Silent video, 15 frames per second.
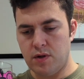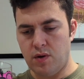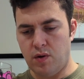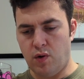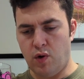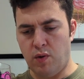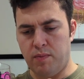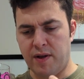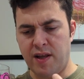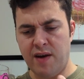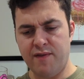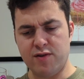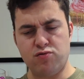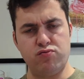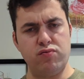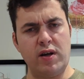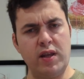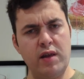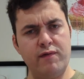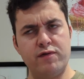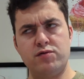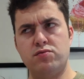or I don't know
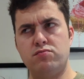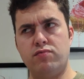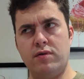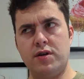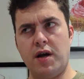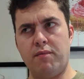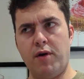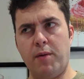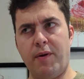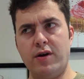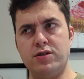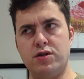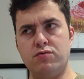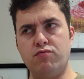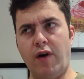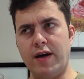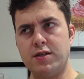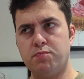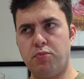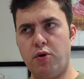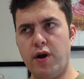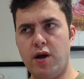if jam really opposed to
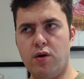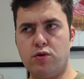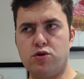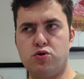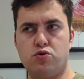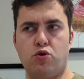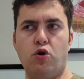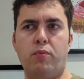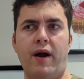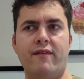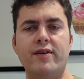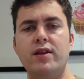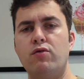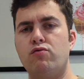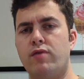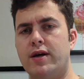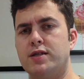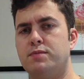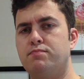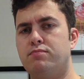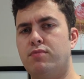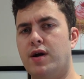raspberry or strawberry. I think the
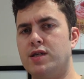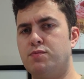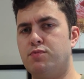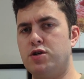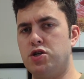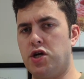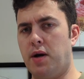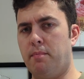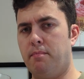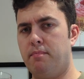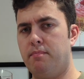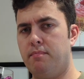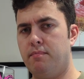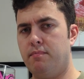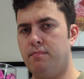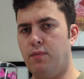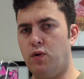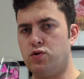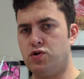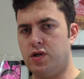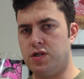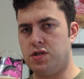raspberry jam, more
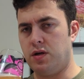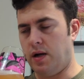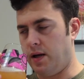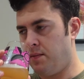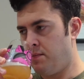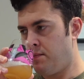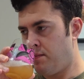traditionally.